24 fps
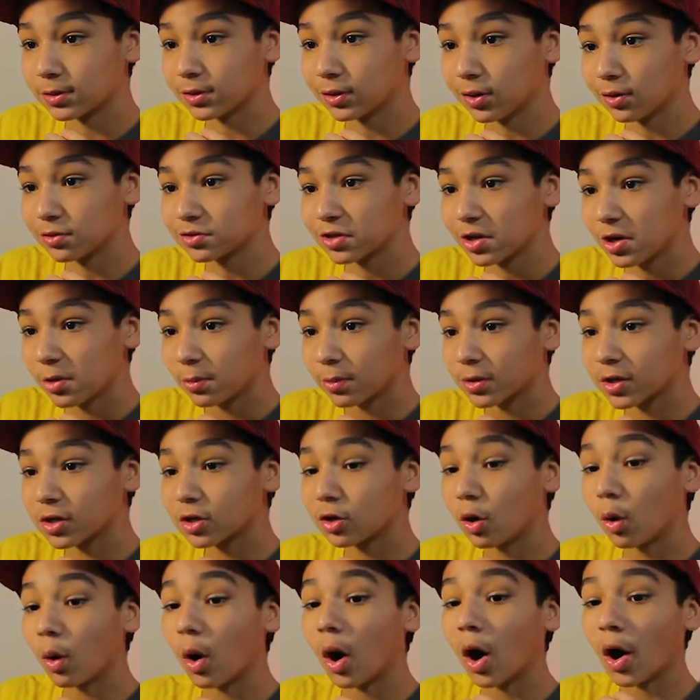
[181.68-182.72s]
so it knows, we're
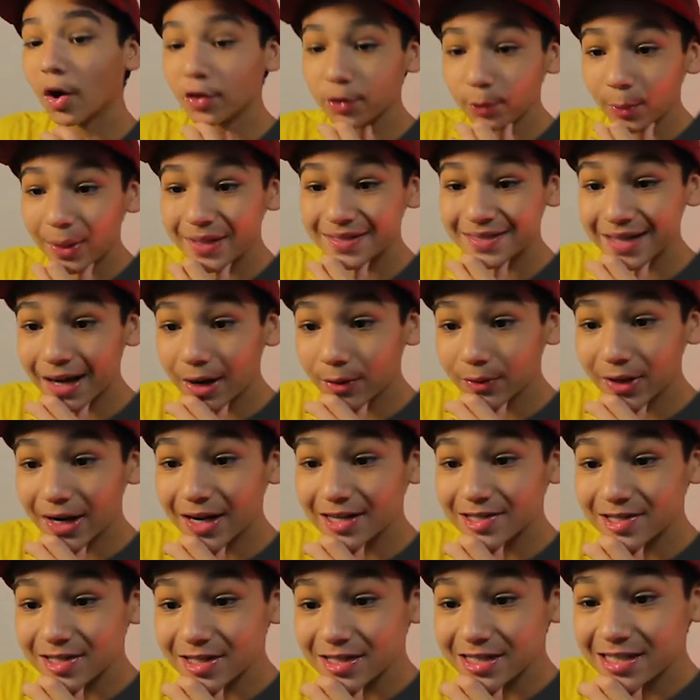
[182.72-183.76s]
gonna go all the way down,
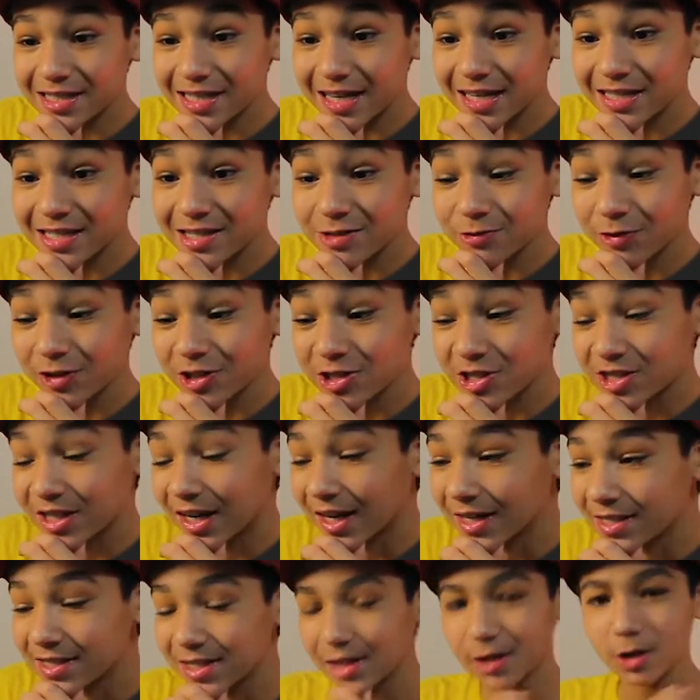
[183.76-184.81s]
and it's gonna say
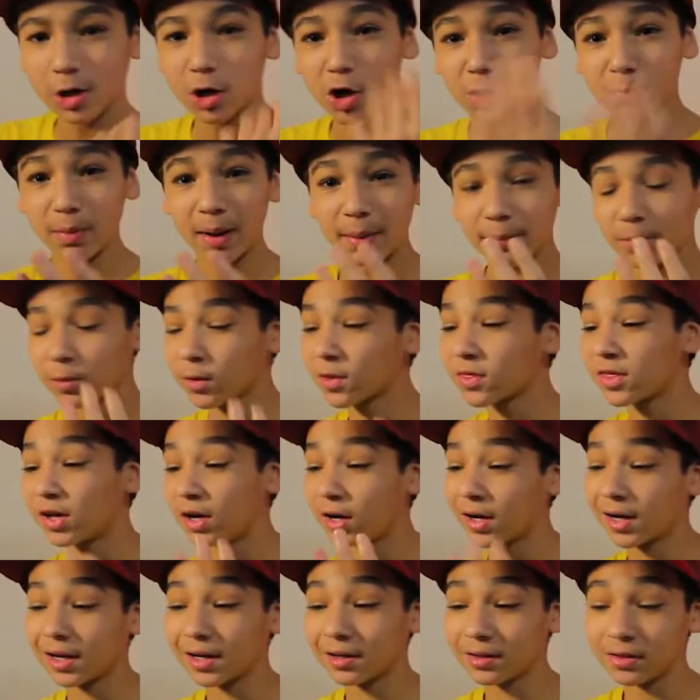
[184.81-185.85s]
spherize. Remember
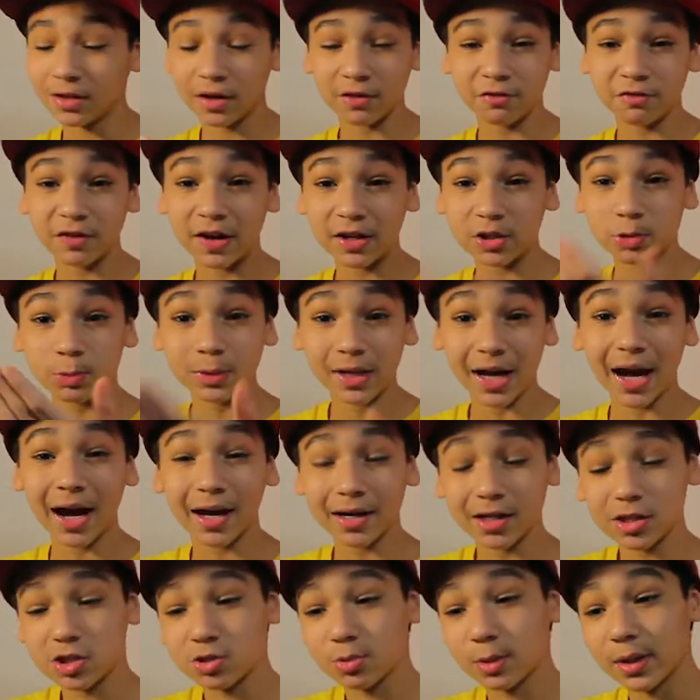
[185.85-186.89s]
the the effect we
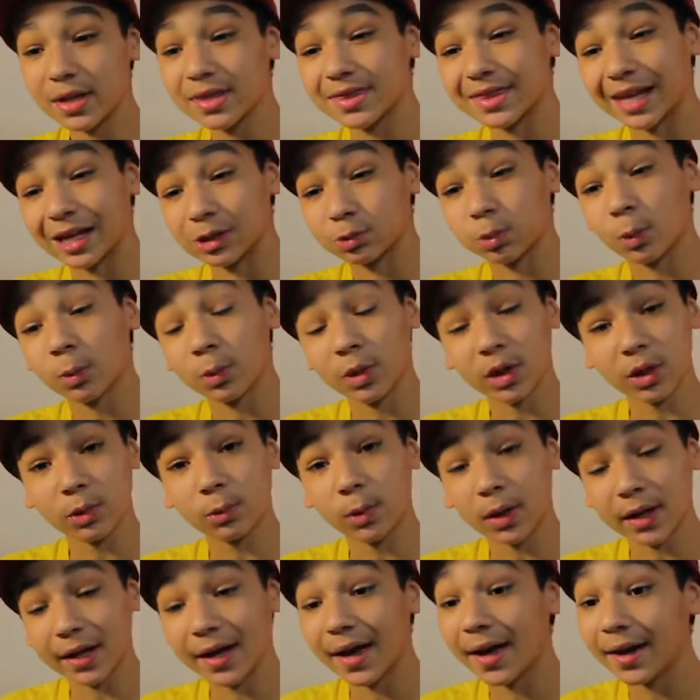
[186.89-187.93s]
added to it, that's what we're
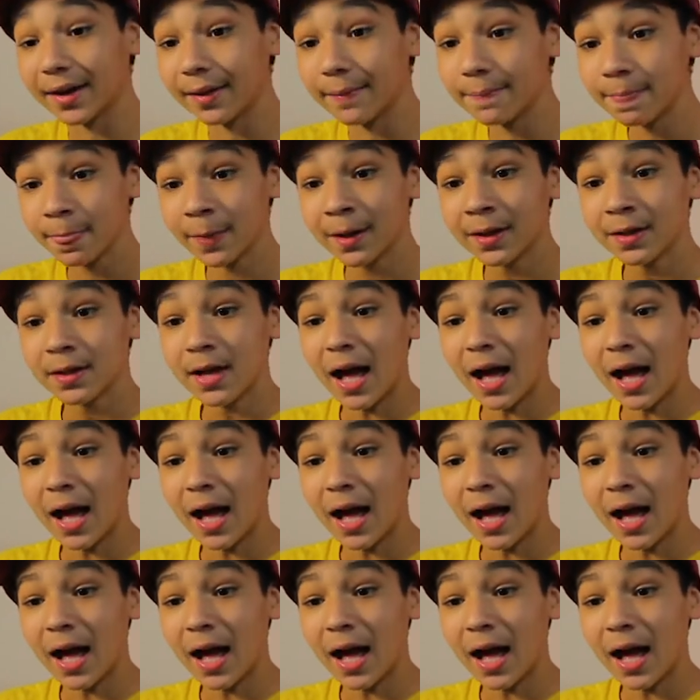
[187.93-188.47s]
gonna want to edit.